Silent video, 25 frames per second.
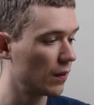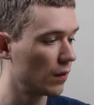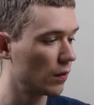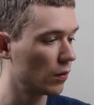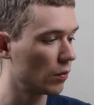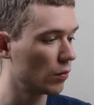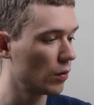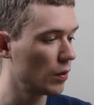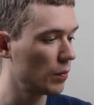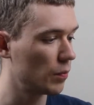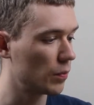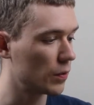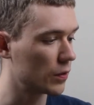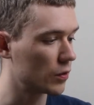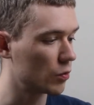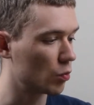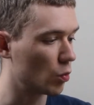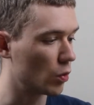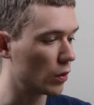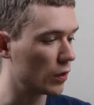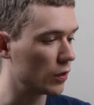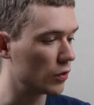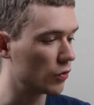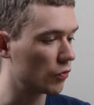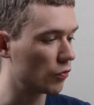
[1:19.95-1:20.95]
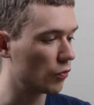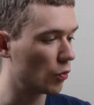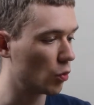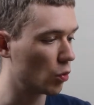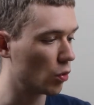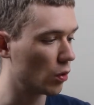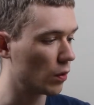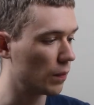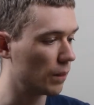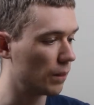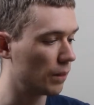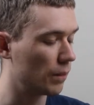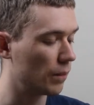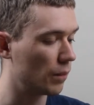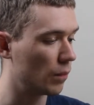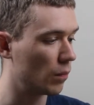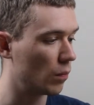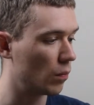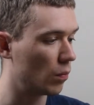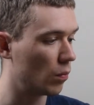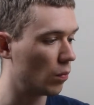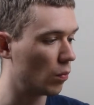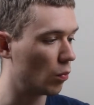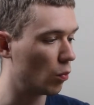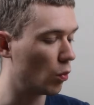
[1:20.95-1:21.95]
Three plus one is four.
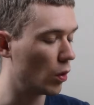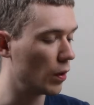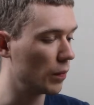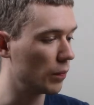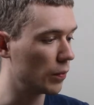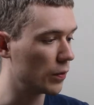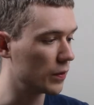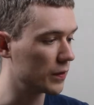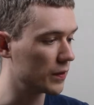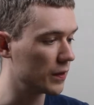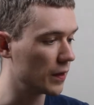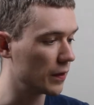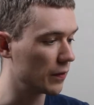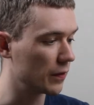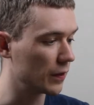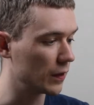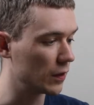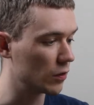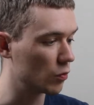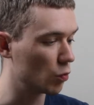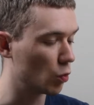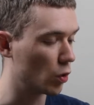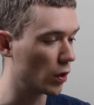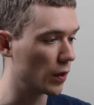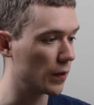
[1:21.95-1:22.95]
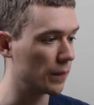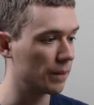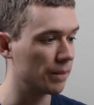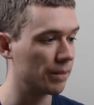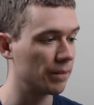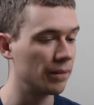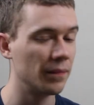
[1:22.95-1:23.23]
One plus nothing is one.